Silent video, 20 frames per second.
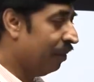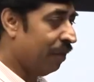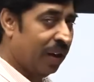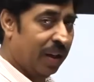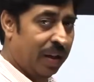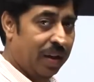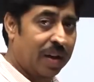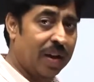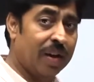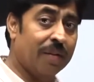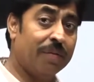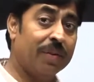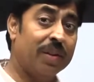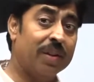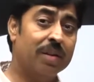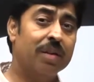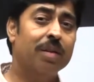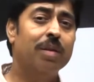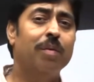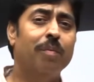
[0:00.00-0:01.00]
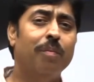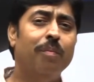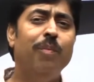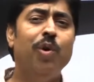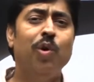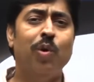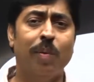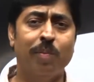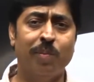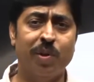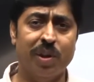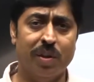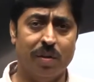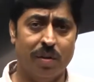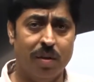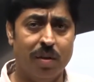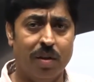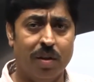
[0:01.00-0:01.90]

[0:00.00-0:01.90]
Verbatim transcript: phi, f is mu mg.